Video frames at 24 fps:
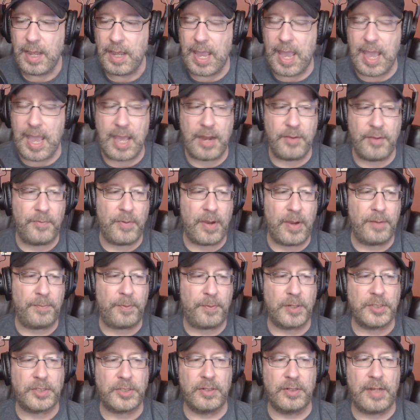And one
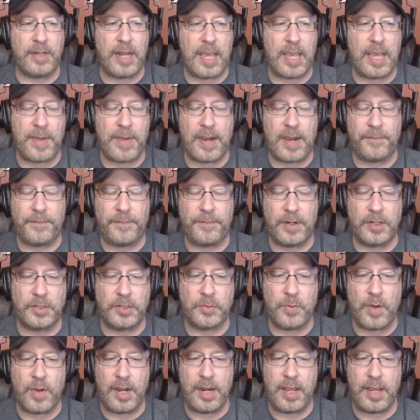person would name off their
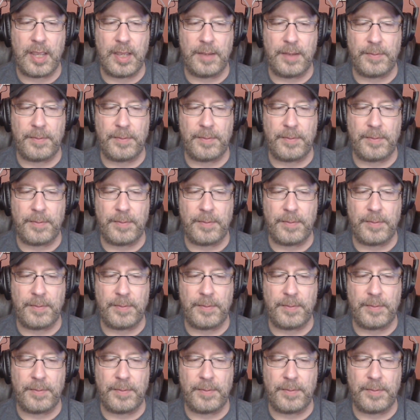20.